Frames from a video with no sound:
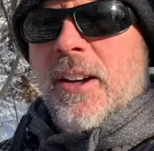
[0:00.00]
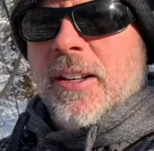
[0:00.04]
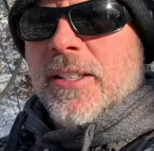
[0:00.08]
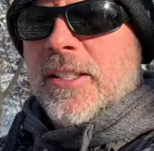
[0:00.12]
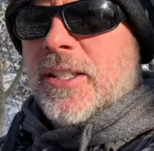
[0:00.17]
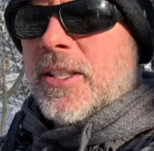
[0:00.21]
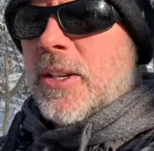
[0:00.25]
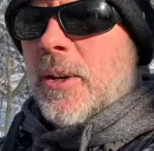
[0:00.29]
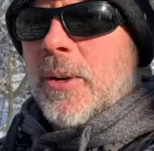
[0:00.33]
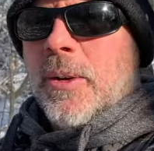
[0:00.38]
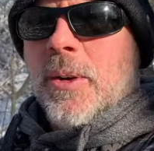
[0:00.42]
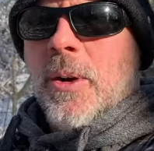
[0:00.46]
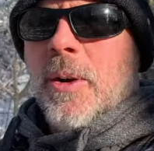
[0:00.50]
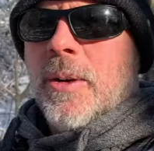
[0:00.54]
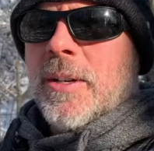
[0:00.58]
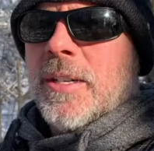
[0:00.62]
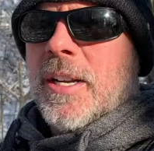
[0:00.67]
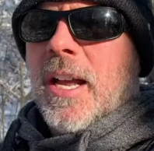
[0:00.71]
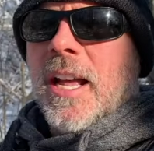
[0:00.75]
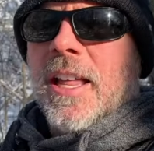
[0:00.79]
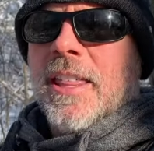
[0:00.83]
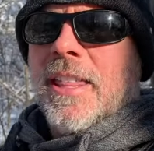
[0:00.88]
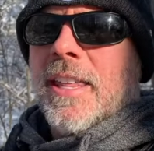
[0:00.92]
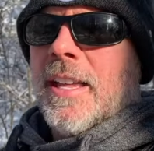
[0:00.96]
it's so
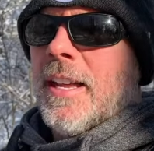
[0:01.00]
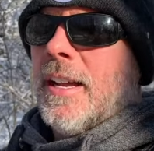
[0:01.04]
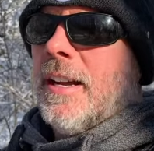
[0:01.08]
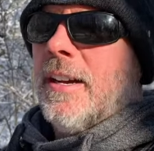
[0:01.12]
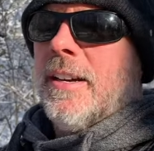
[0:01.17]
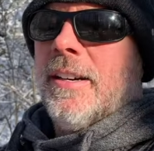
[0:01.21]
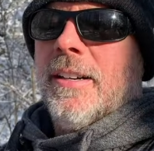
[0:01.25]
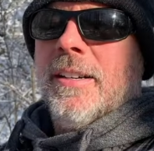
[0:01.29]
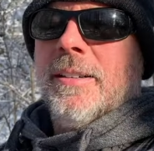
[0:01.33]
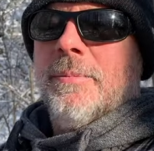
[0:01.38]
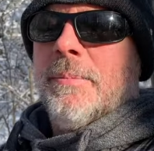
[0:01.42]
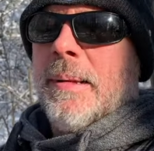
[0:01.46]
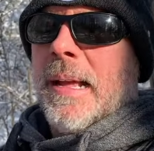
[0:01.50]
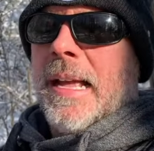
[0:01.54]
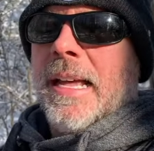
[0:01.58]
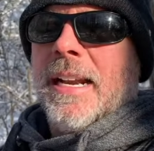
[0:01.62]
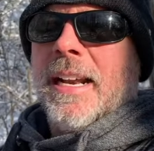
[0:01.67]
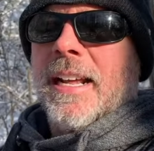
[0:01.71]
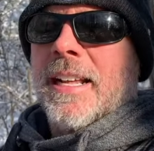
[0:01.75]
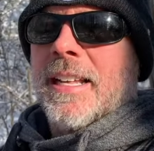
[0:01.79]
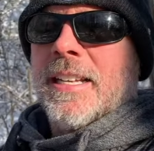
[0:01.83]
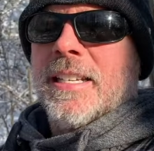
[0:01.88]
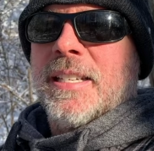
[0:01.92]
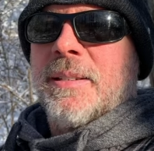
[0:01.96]
gorgeous. Man,
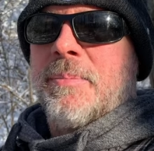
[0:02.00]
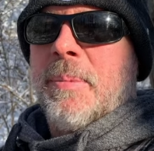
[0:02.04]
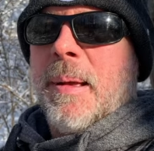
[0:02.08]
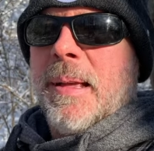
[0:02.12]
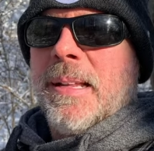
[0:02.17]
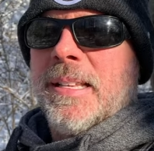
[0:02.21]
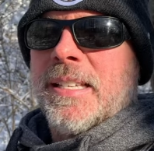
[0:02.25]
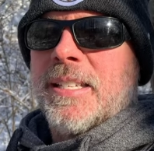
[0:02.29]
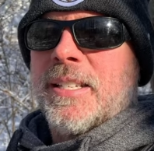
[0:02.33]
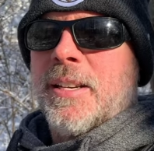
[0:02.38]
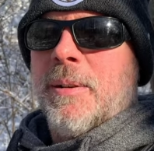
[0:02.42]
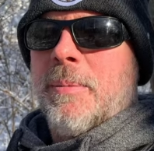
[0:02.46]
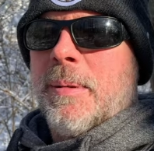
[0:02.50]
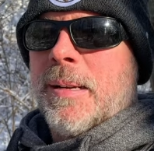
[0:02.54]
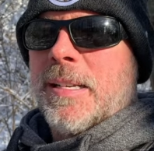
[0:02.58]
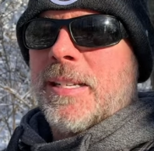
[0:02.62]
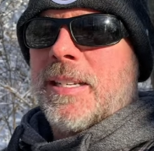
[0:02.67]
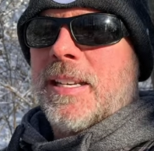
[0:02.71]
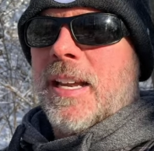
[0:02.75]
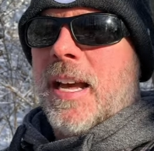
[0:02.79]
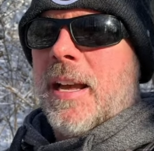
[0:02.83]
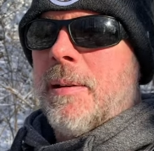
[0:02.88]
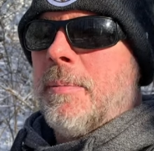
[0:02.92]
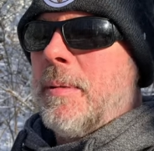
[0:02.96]
I could spend so much
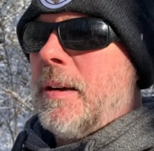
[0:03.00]
time